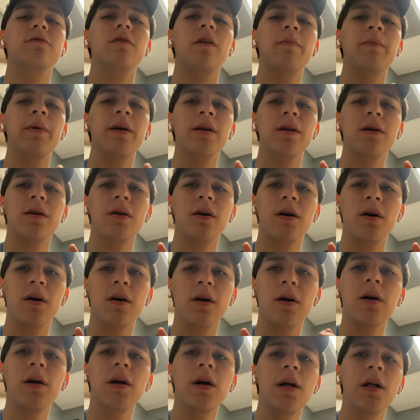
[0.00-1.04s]
So I made it
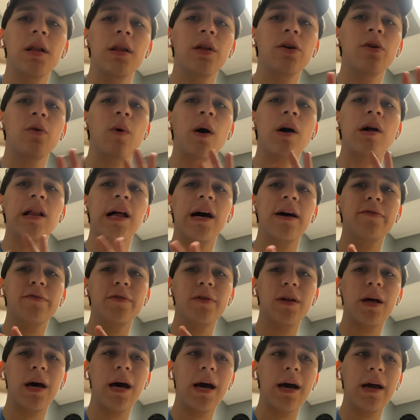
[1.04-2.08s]
a little while
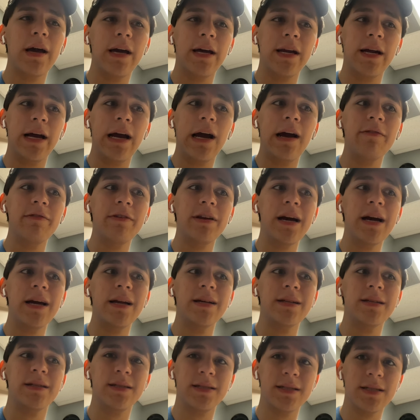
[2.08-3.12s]
after that, and I haven't had
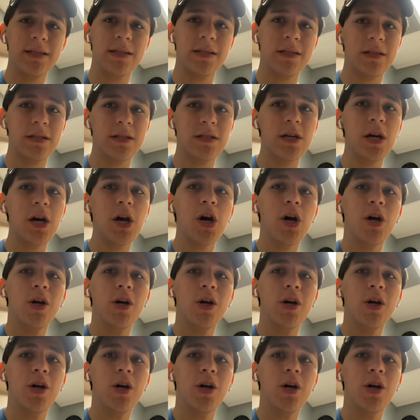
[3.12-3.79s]
it since.